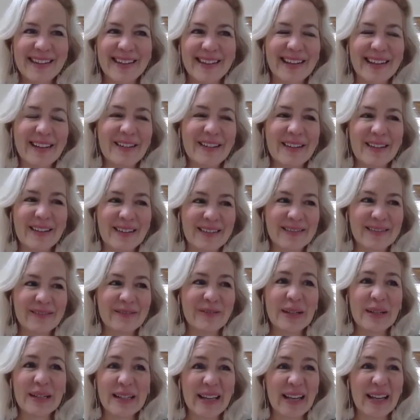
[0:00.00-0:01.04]
it can
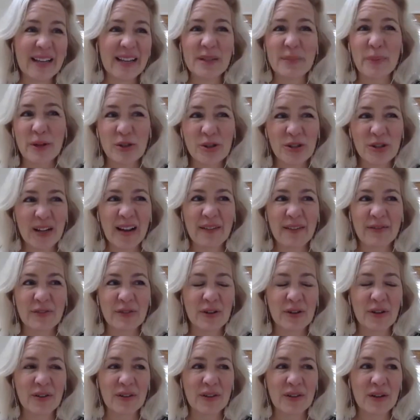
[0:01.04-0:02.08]
really, especially
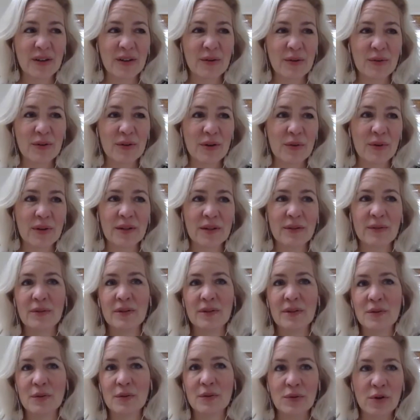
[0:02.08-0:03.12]
after, going through
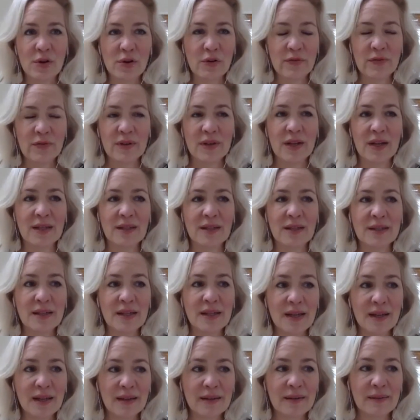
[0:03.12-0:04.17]
this whole
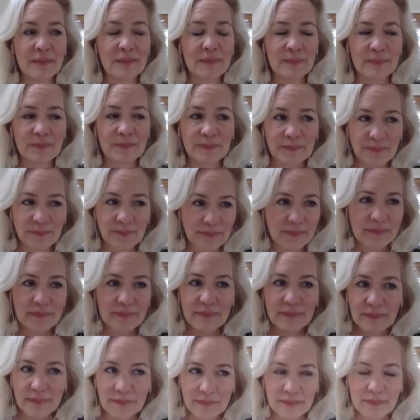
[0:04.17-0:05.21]
COVID-19
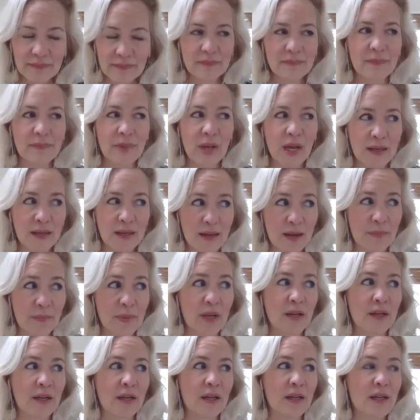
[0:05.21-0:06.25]

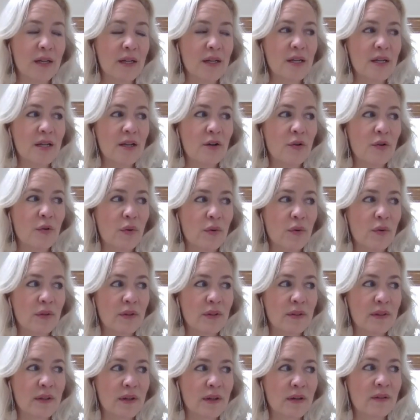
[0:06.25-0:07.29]
pandemic,
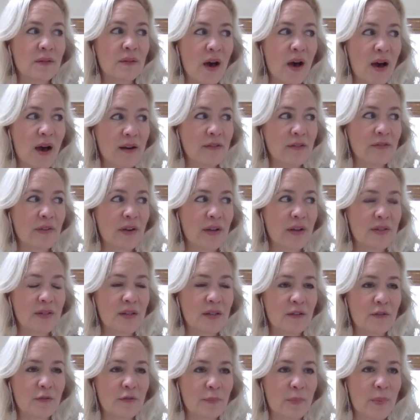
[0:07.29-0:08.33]
a lot of
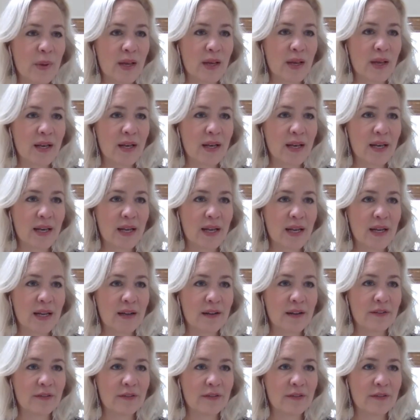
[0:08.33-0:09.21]
us have been